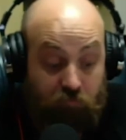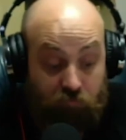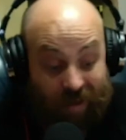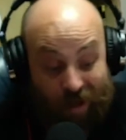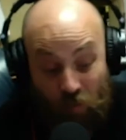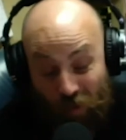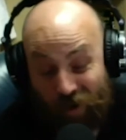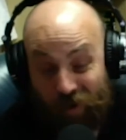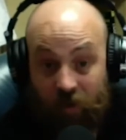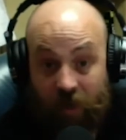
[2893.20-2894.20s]
like
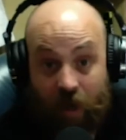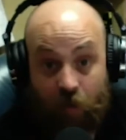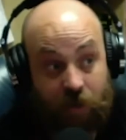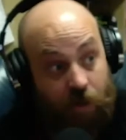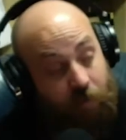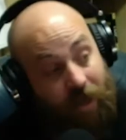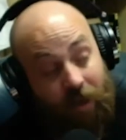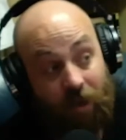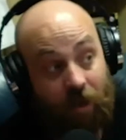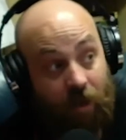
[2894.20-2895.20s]
work. Like, I was like,
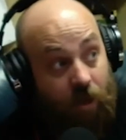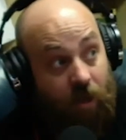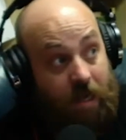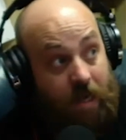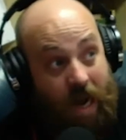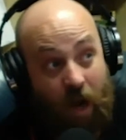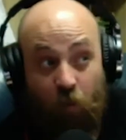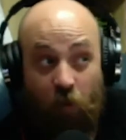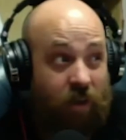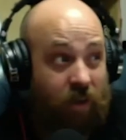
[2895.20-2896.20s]
man, not
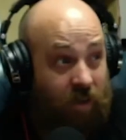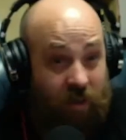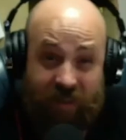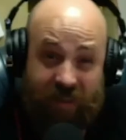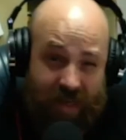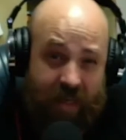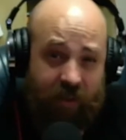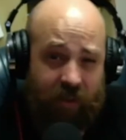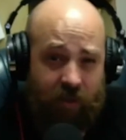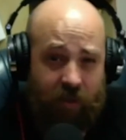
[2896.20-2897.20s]
working is
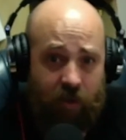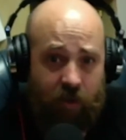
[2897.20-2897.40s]
deadly.